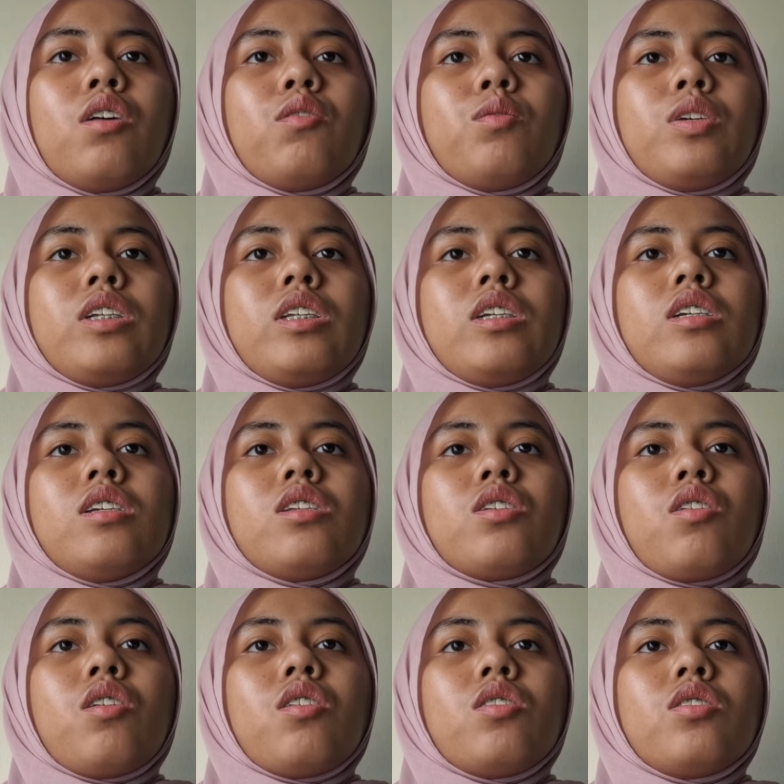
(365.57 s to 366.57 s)
which is
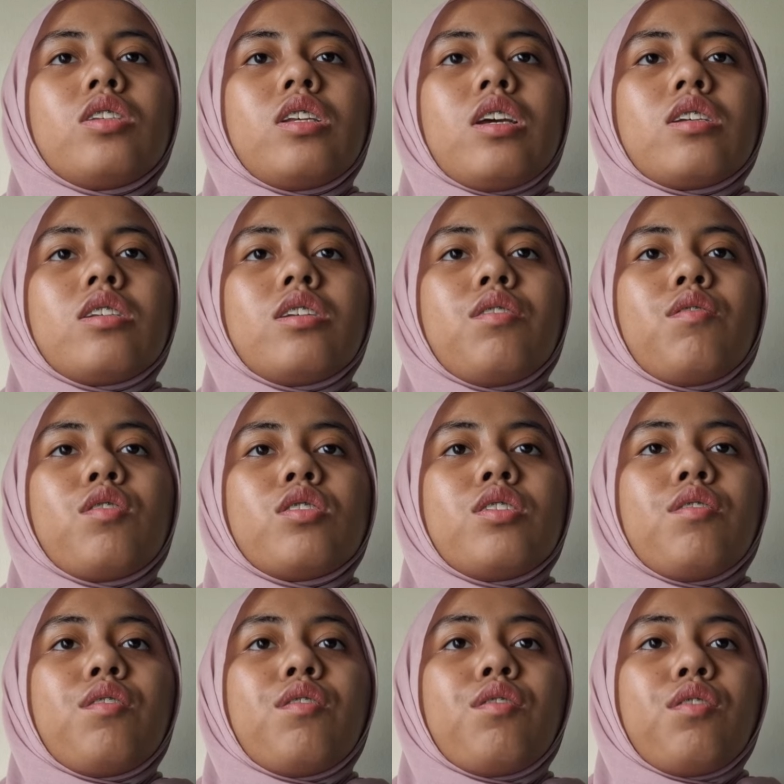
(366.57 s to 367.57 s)
course
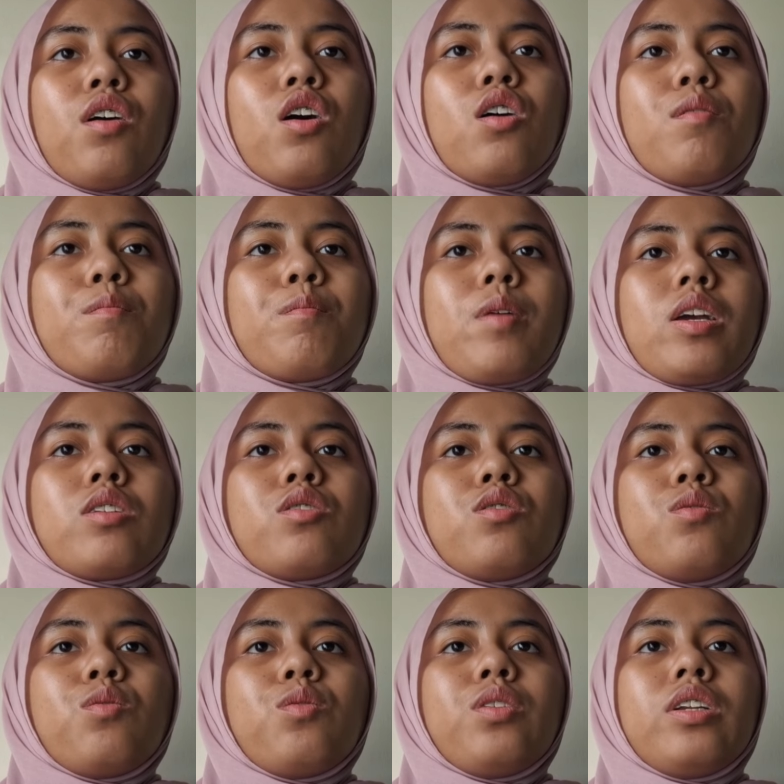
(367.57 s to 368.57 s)
CSC404 max
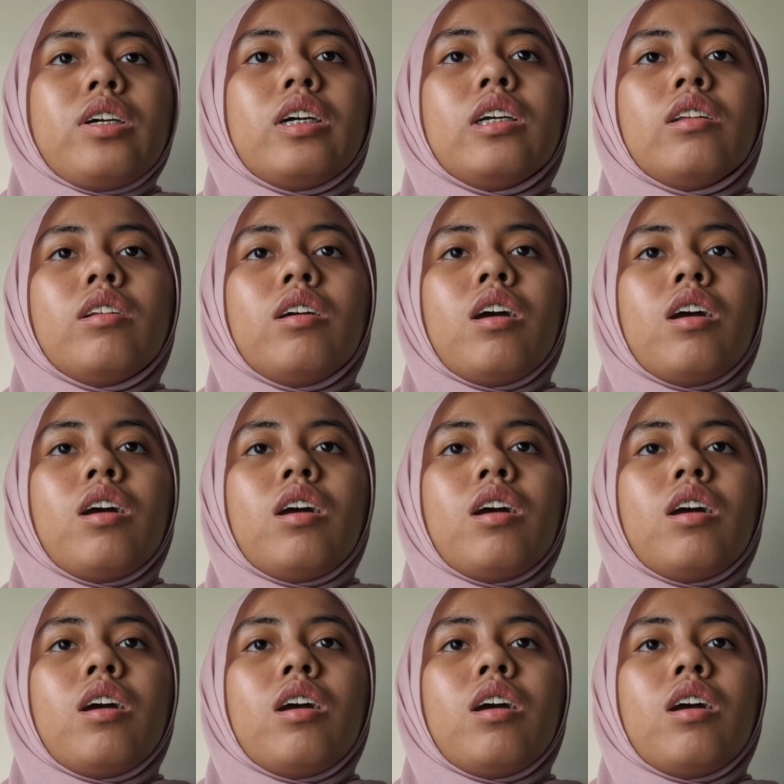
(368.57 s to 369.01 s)
student.